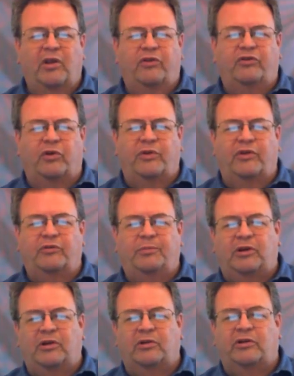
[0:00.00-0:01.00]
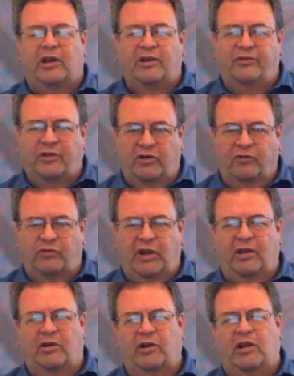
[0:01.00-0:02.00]
So in this particular case, then you've
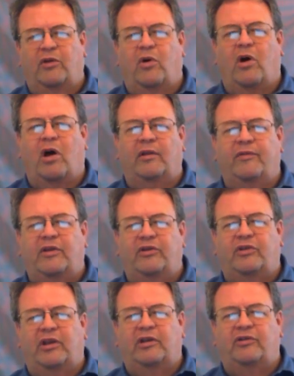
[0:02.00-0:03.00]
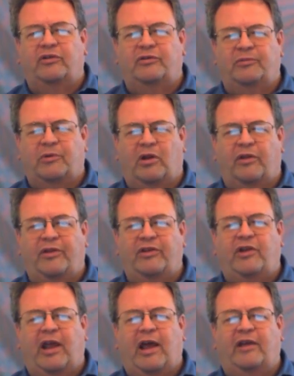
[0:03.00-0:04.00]
taken together all of these things, all of
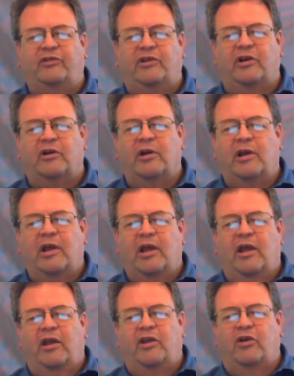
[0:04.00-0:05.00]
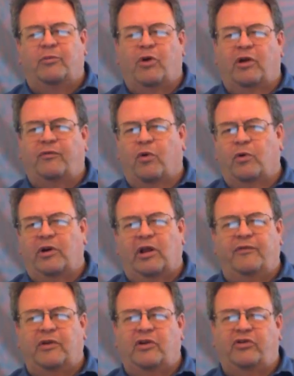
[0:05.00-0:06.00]
these tasks here. You've brought forward
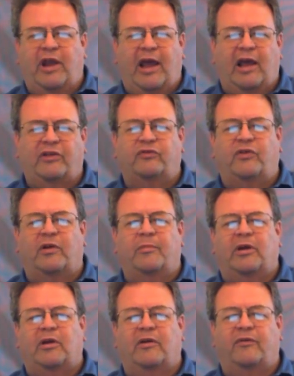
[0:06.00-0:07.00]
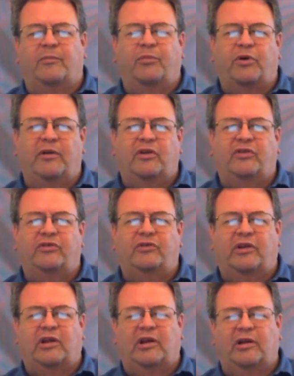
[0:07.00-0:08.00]
unfinished tasks from previous
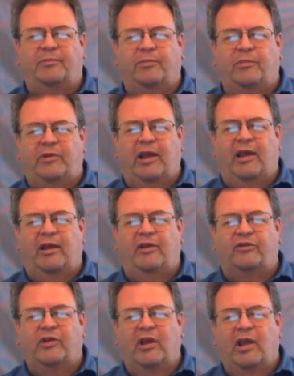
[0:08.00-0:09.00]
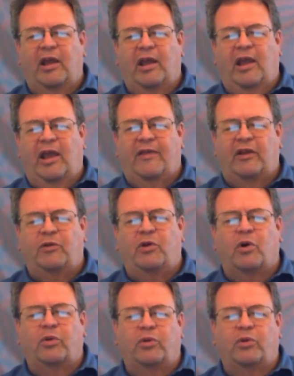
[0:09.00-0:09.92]
days, and then you go